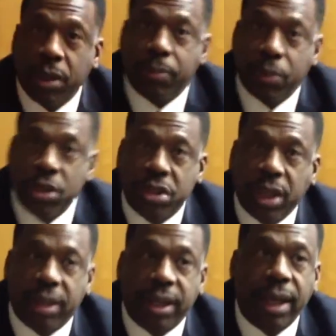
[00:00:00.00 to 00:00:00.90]

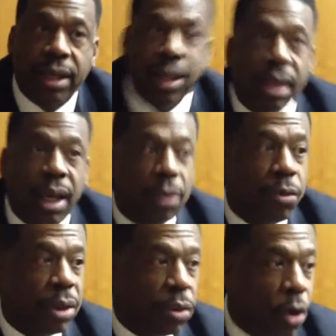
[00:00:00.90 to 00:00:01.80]
appreciate that, and
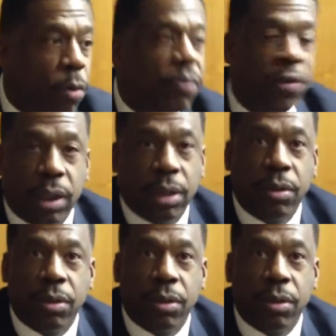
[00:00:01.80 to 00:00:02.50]
we hopefully